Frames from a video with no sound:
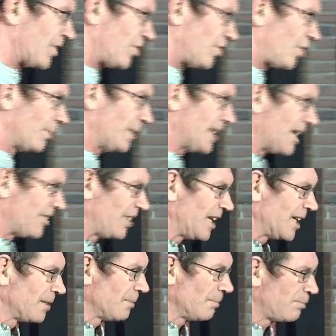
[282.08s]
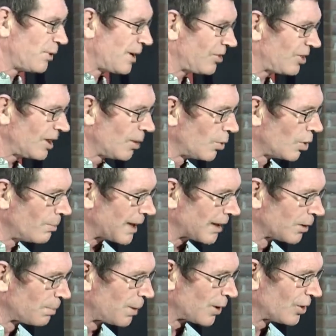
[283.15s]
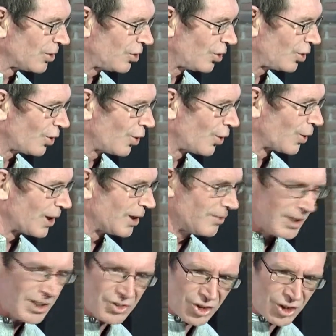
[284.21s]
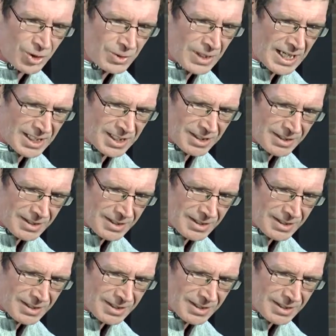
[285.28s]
Stop you getting brasso or metal polish all over your tunic.